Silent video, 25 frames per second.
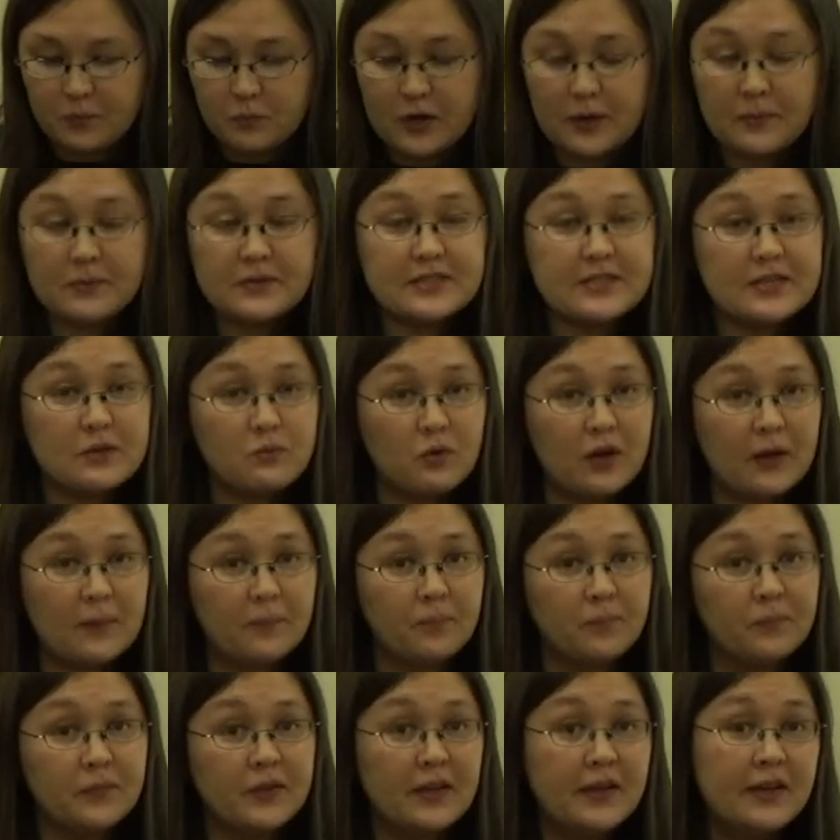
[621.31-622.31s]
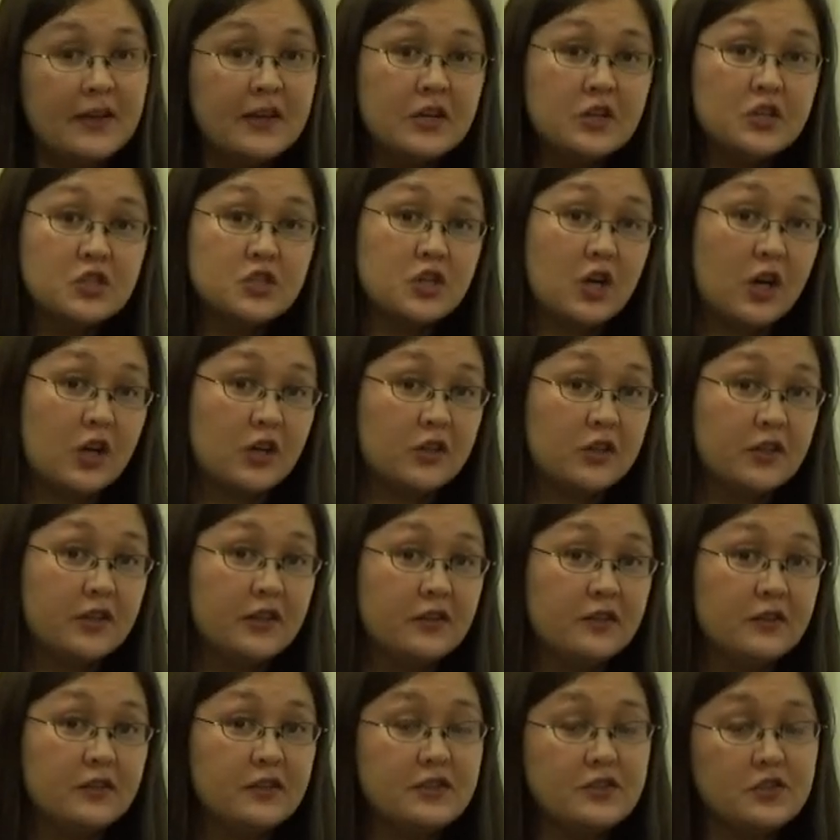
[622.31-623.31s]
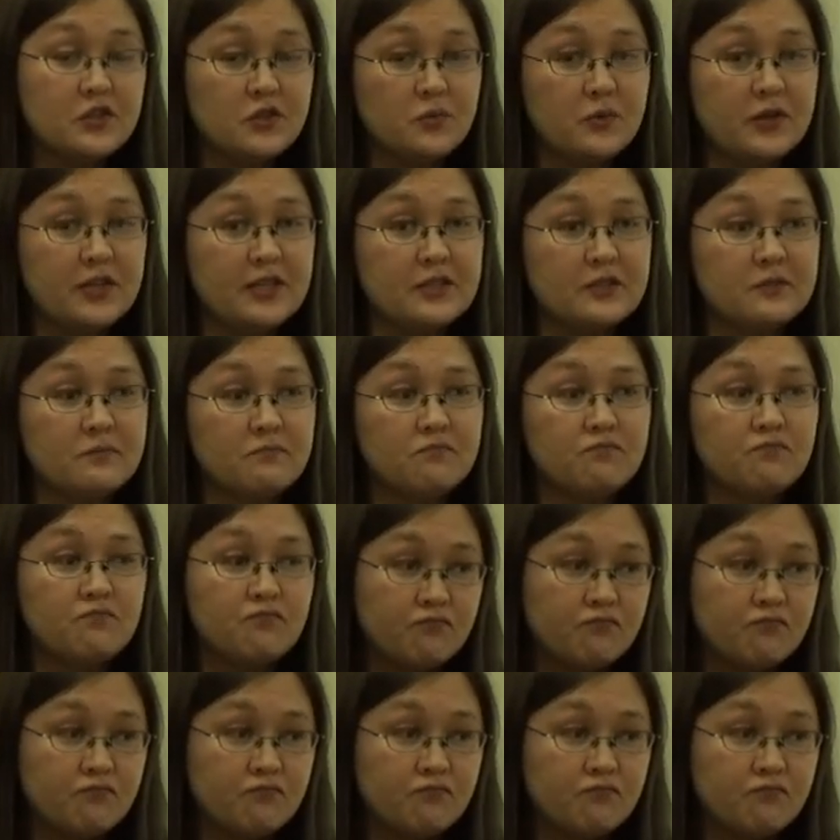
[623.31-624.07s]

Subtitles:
Premise 1. Chocolate is sweet.